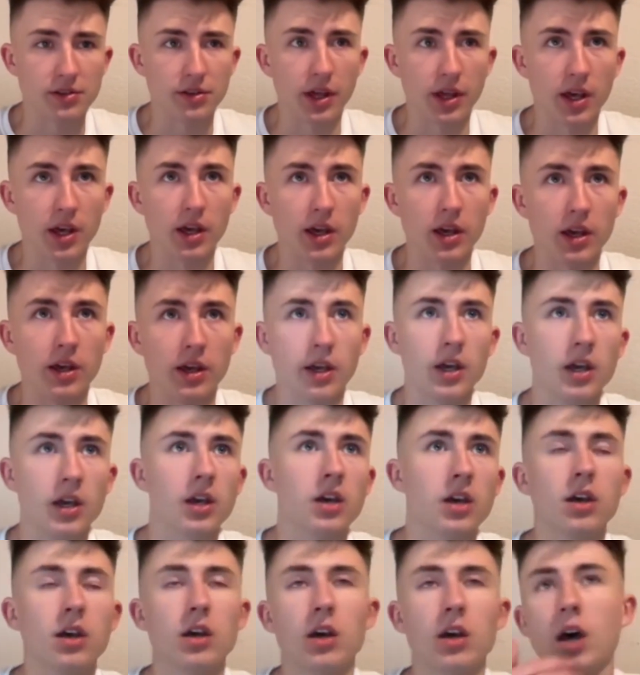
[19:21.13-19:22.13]
They
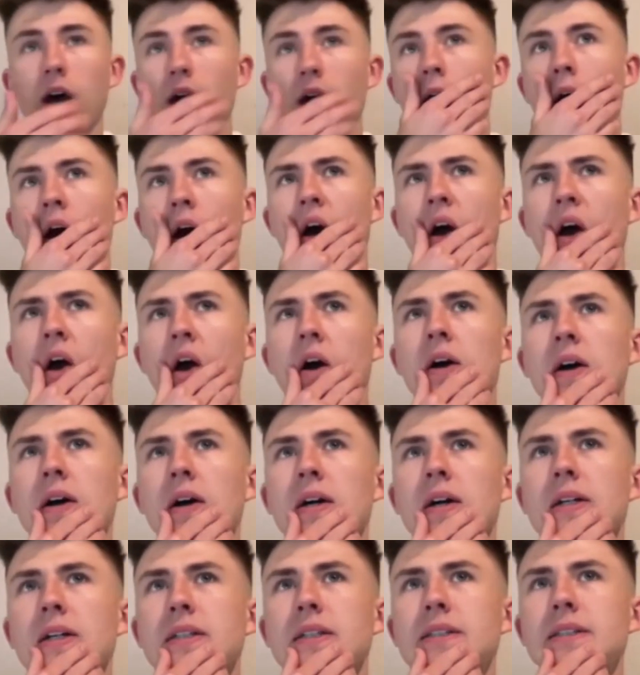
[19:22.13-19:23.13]
uh
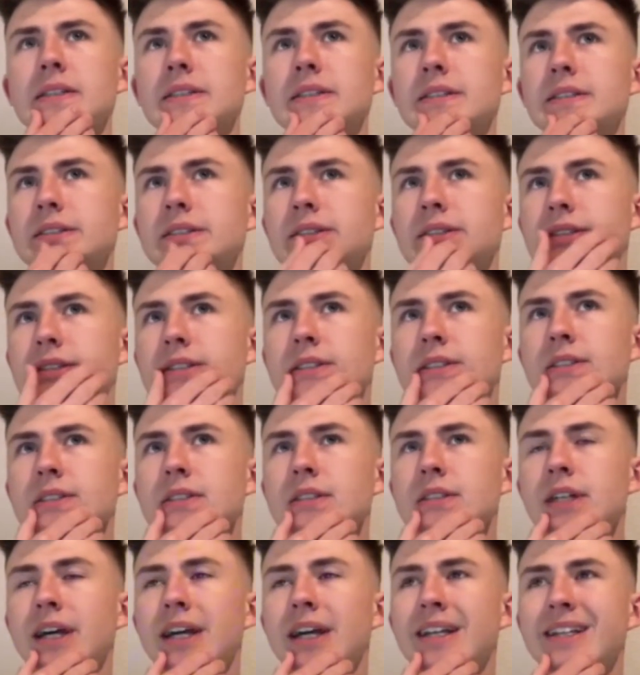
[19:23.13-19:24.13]

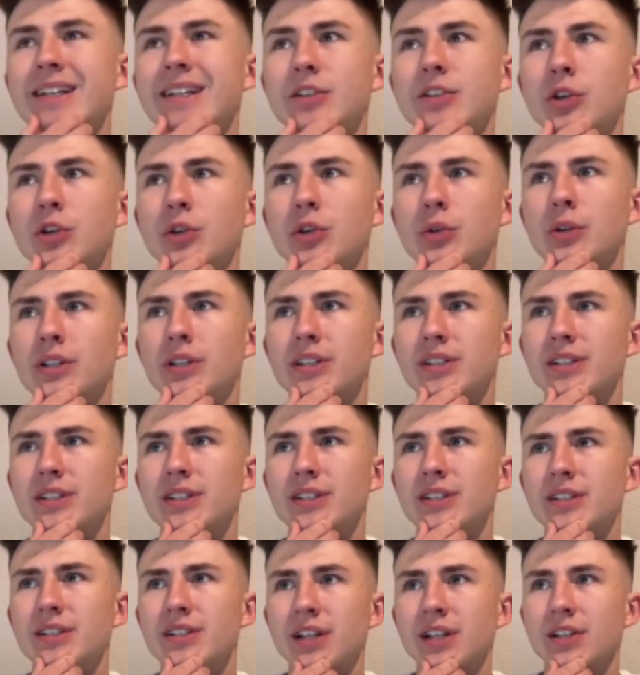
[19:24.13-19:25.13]
82
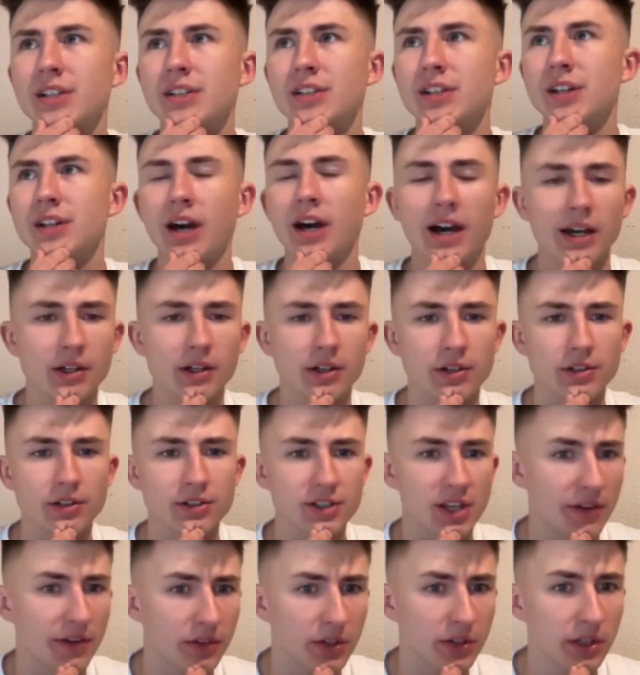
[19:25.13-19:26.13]
and 69 or
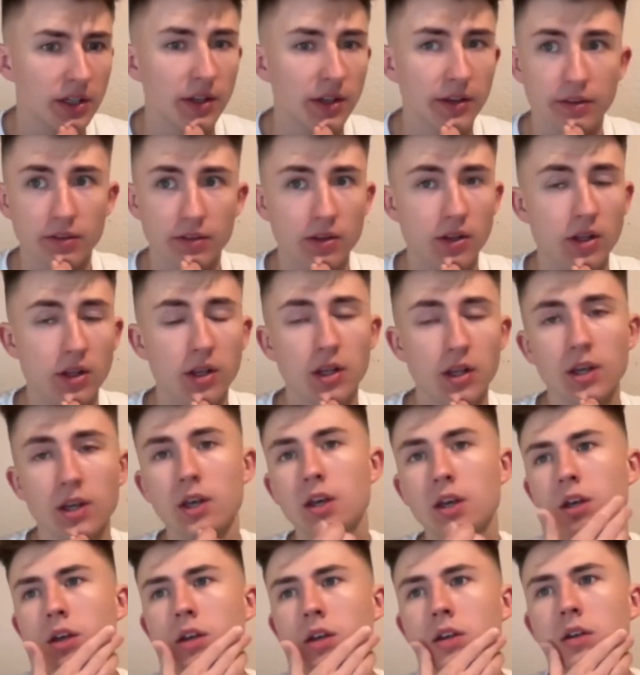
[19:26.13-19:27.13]
70, and
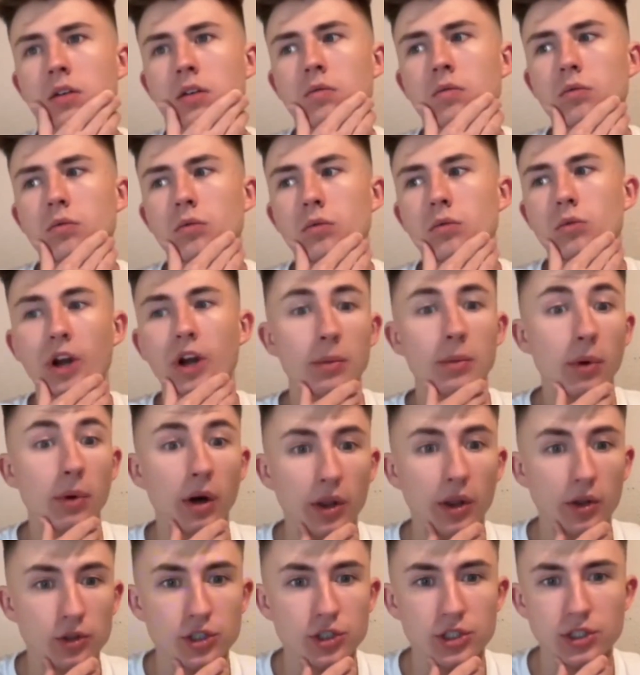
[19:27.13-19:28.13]

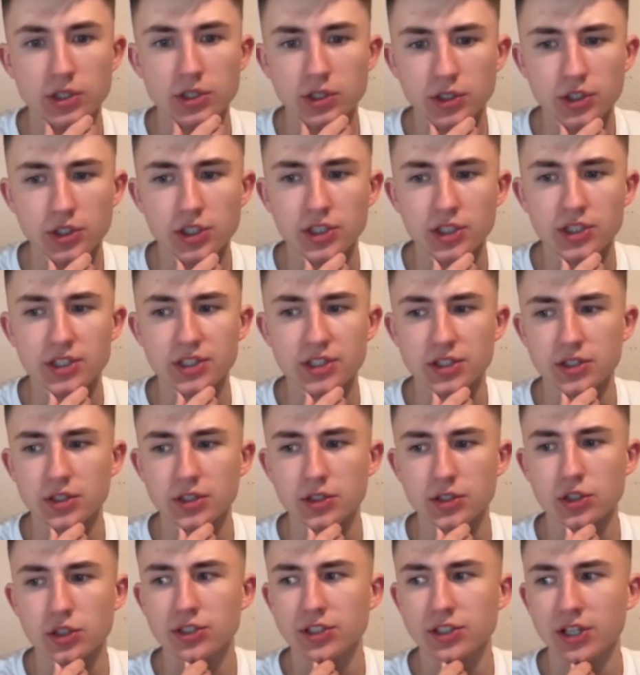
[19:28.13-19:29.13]
grandmother,
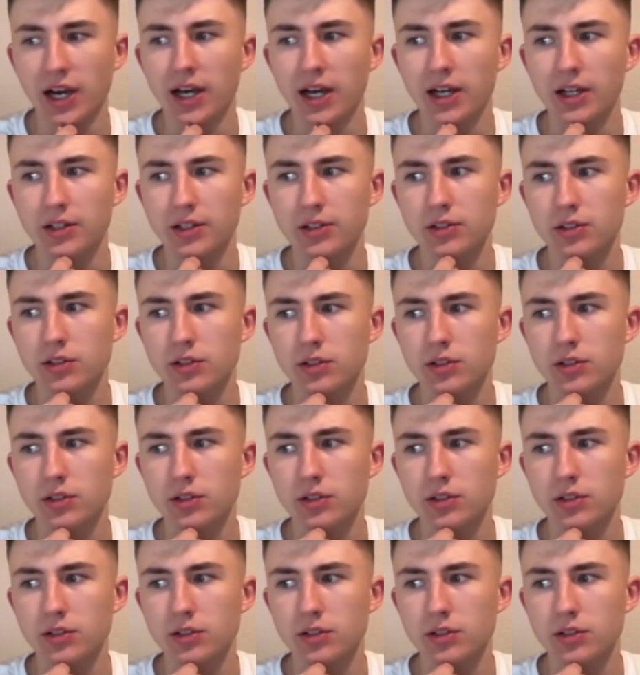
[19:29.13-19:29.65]
she's got